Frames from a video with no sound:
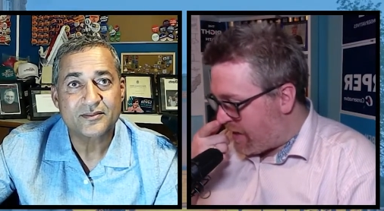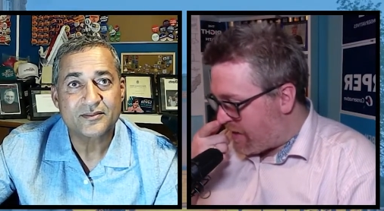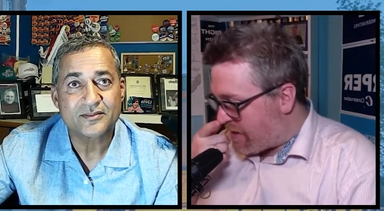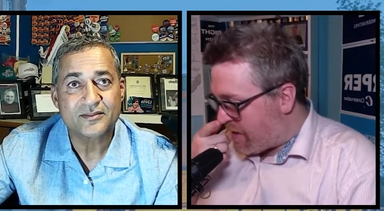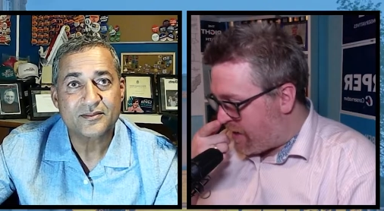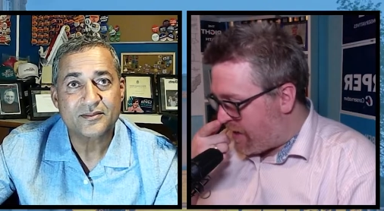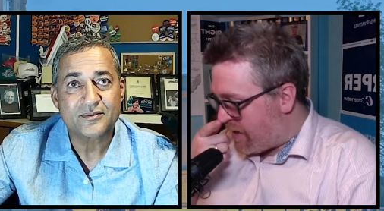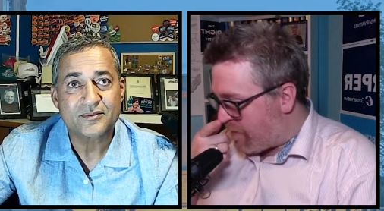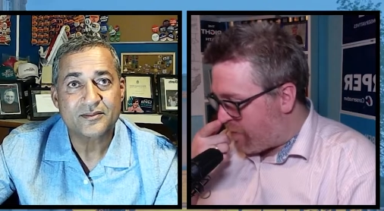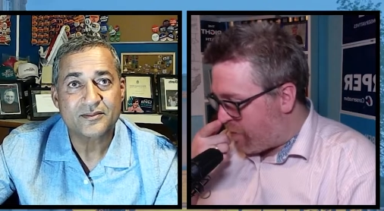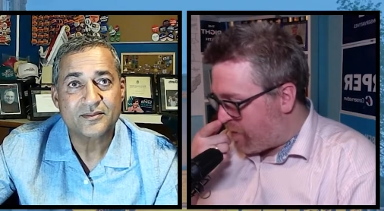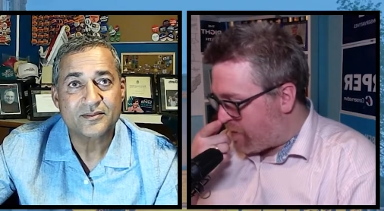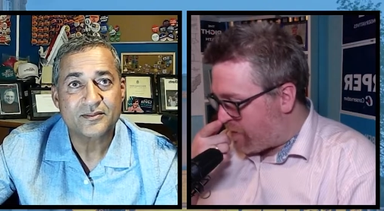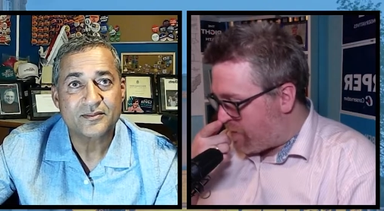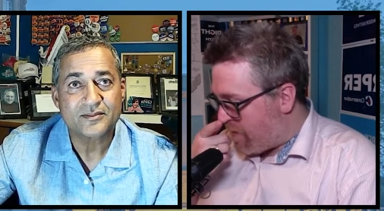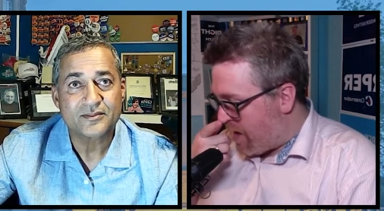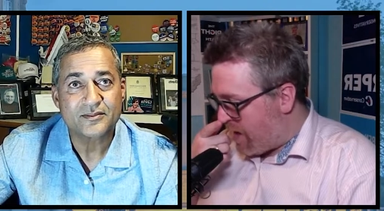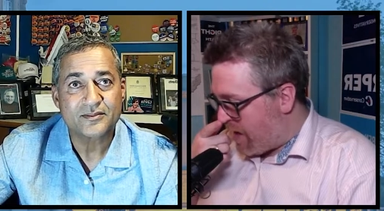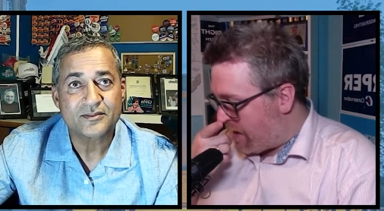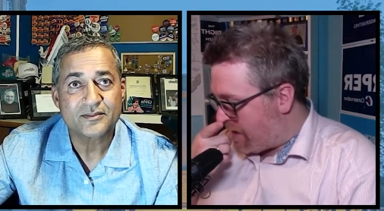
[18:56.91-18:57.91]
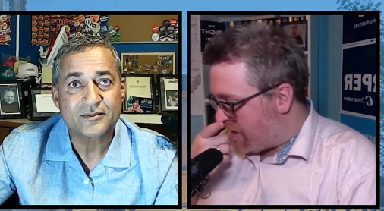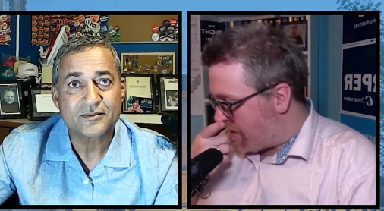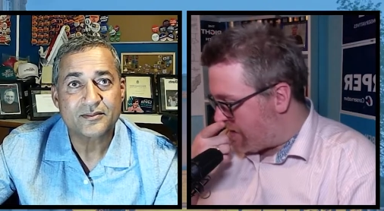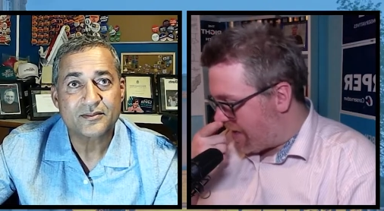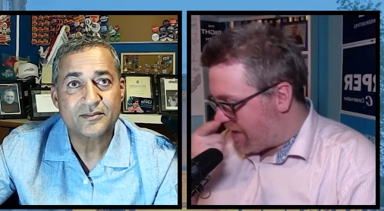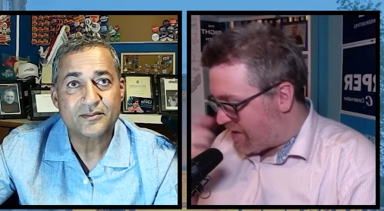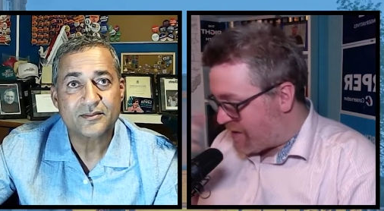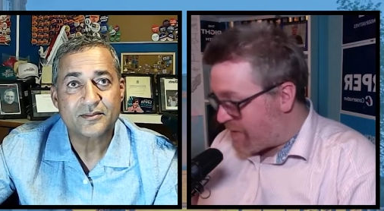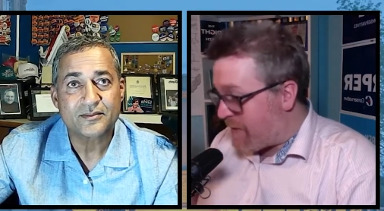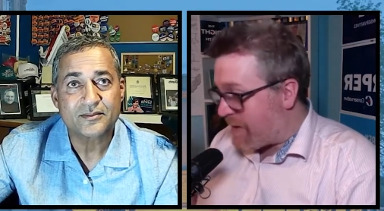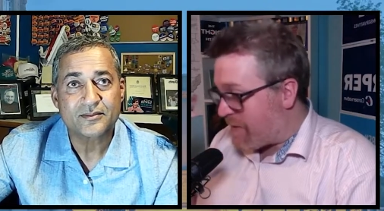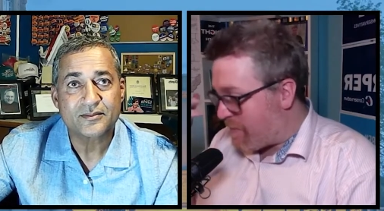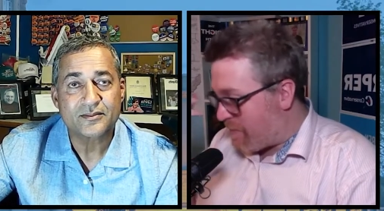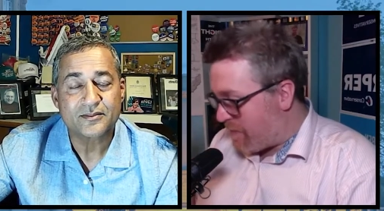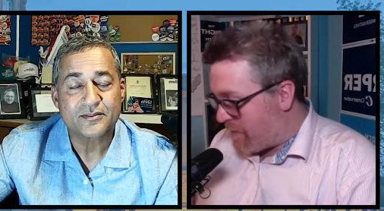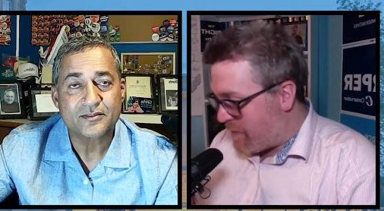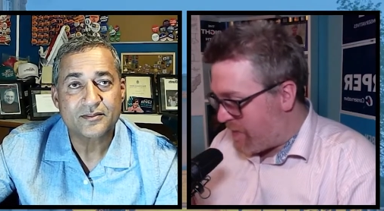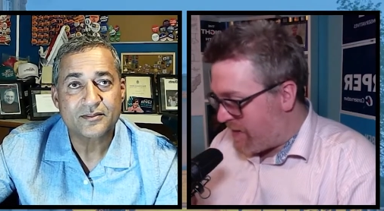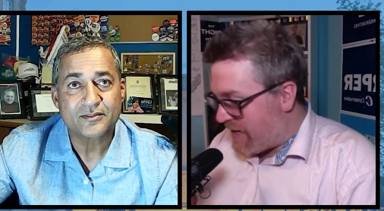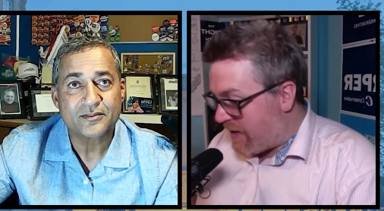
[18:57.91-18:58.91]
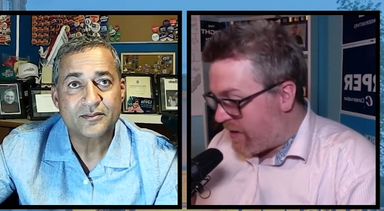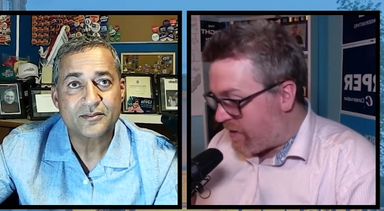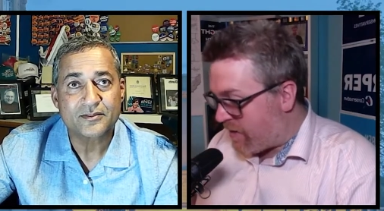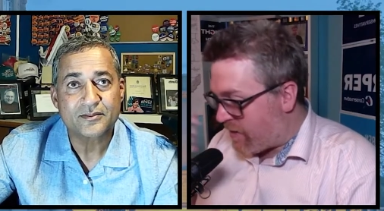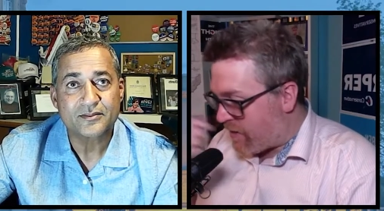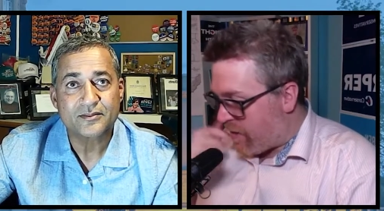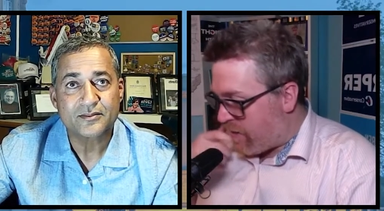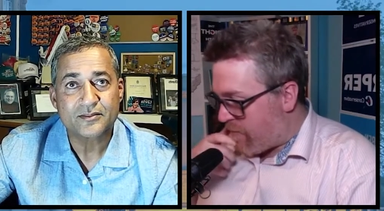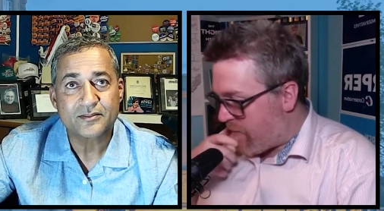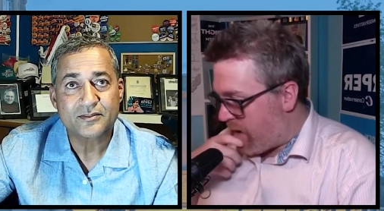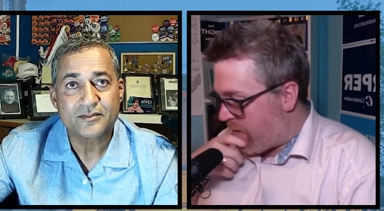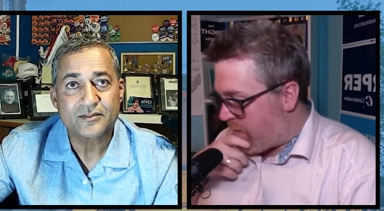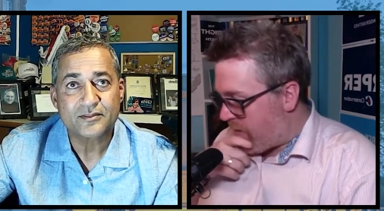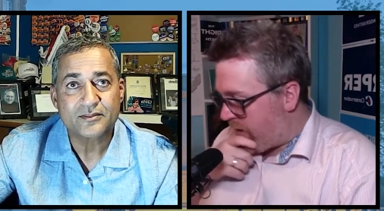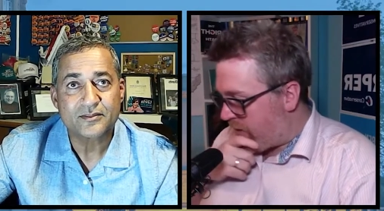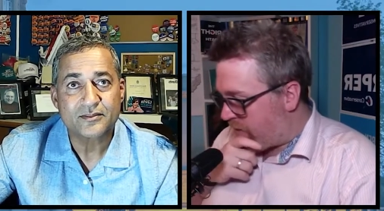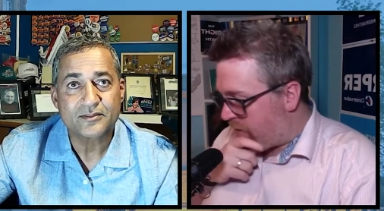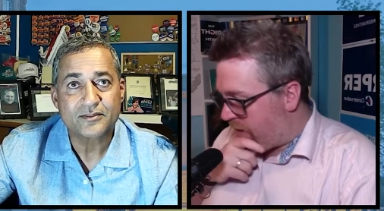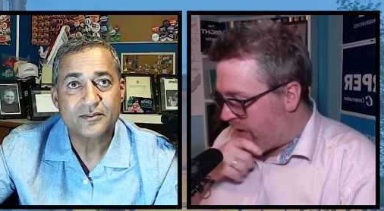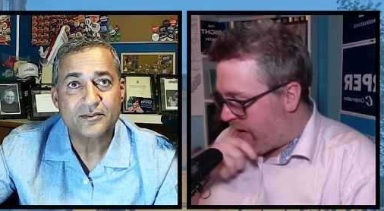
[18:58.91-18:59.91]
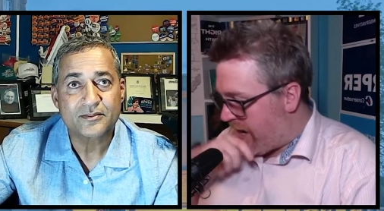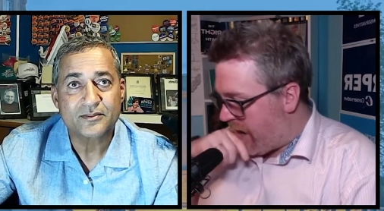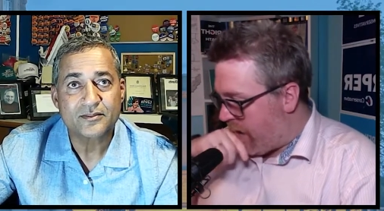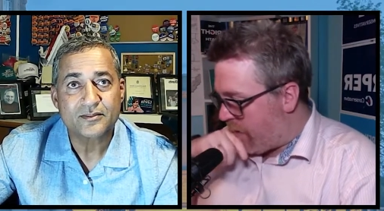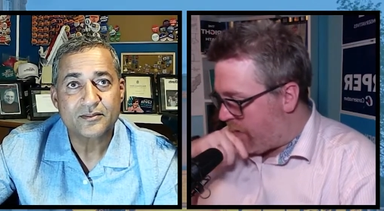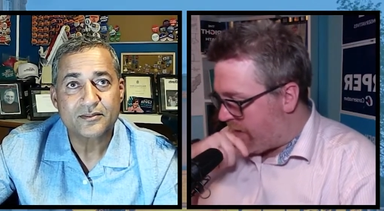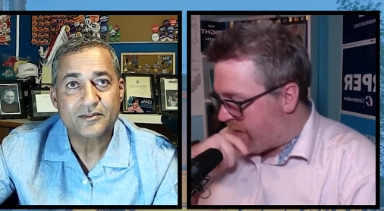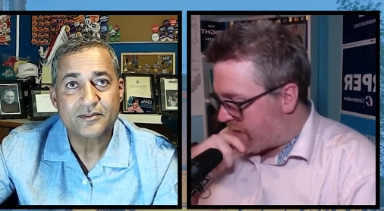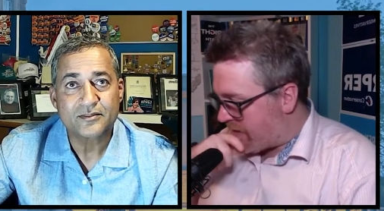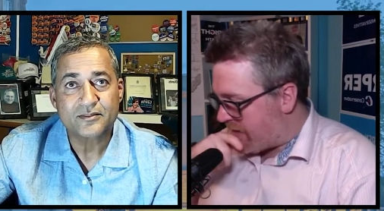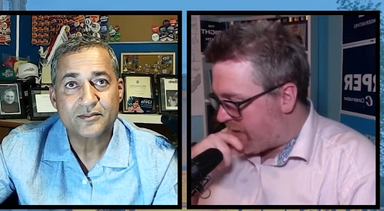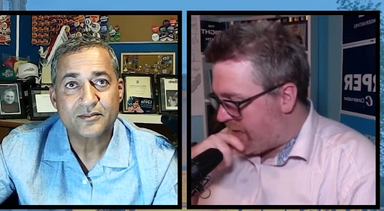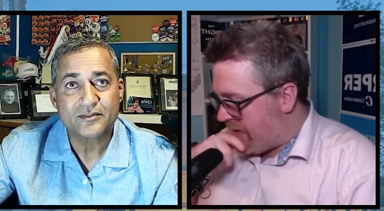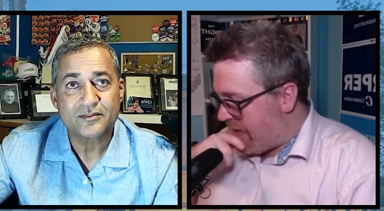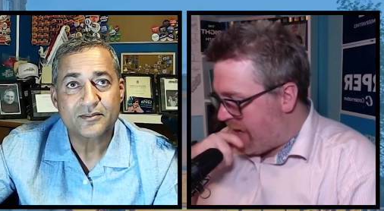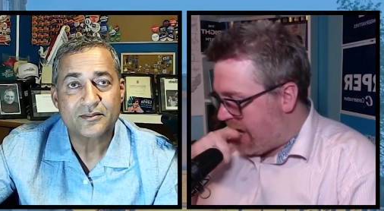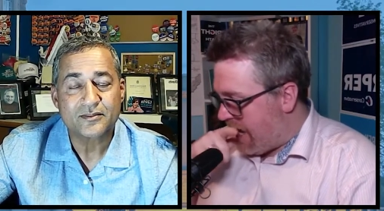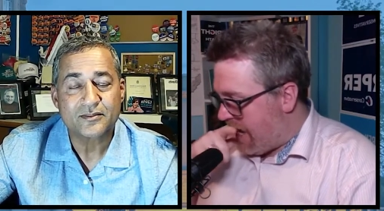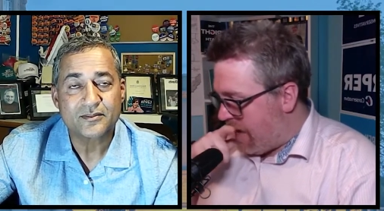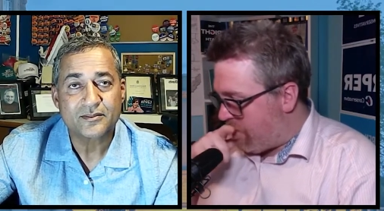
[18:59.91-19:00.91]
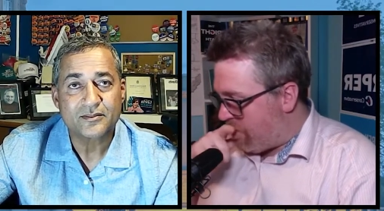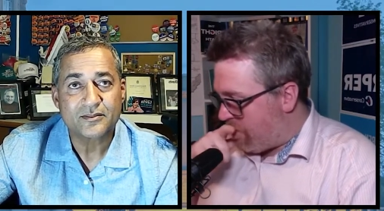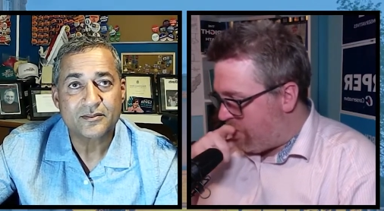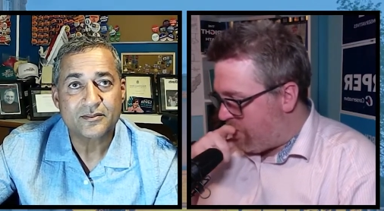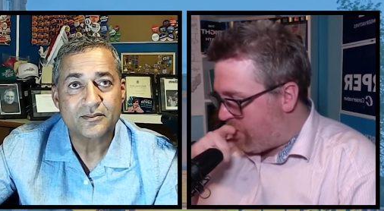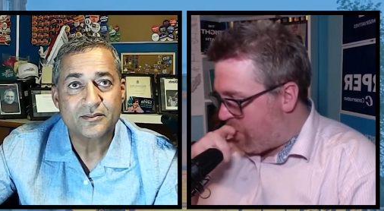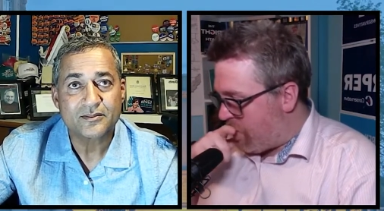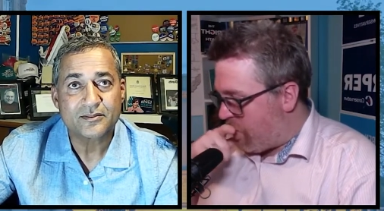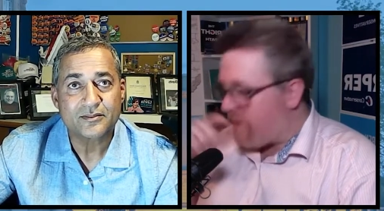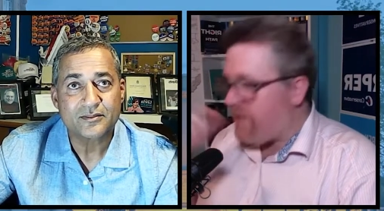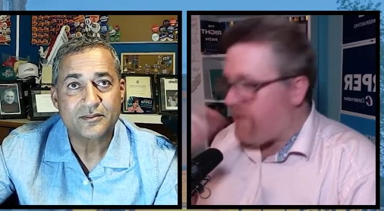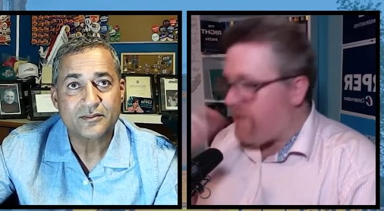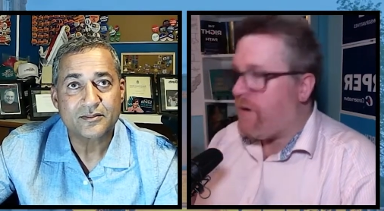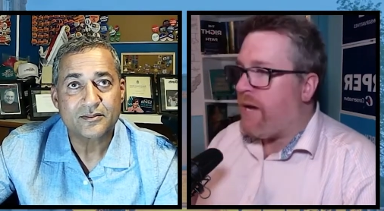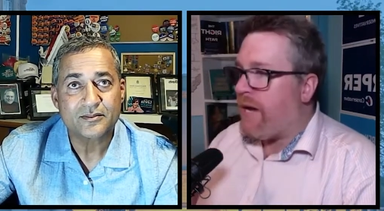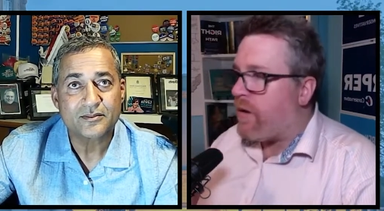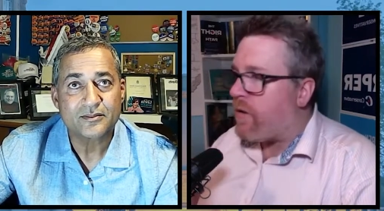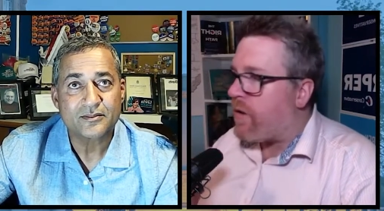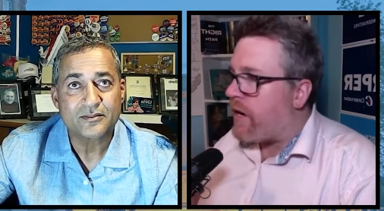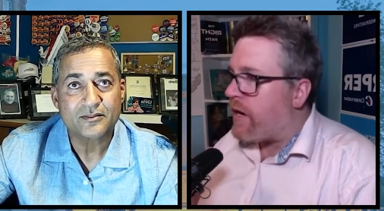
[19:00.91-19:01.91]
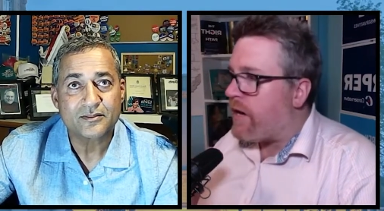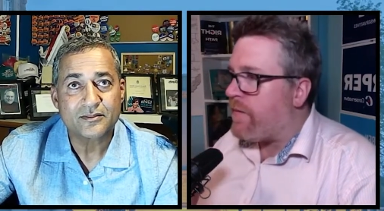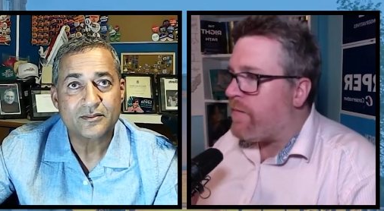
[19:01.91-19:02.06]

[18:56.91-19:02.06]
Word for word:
Speaker 1: is on everyone's minds, that's particularly on my mind right now, is um, what are you hearing?